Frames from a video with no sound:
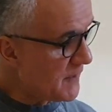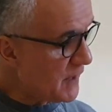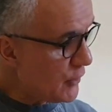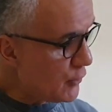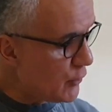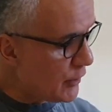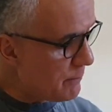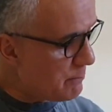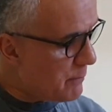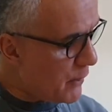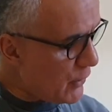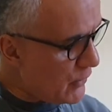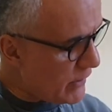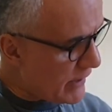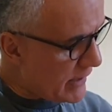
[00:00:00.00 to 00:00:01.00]
You've got a
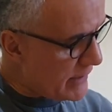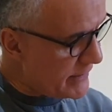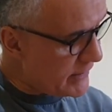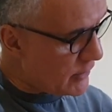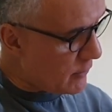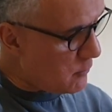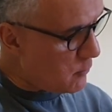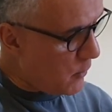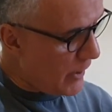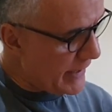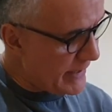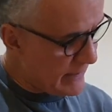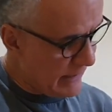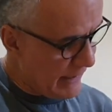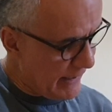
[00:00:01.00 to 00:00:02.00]
bone nut, you've got white
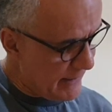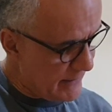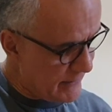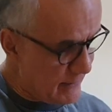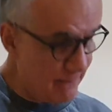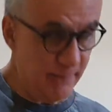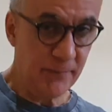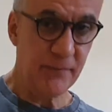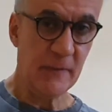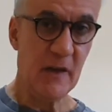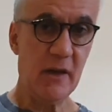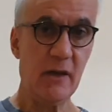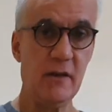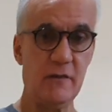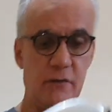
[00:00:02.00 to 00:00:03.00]
inlays,
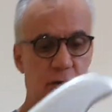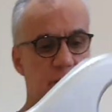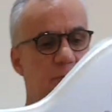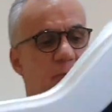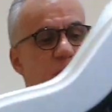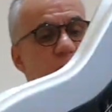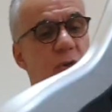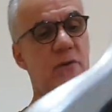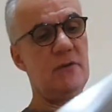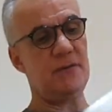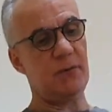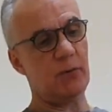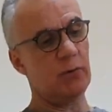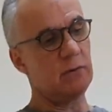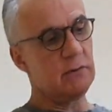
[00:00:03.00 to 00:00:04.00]
you've got a
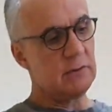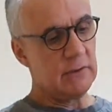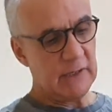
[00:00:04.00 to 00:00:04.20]
beautiful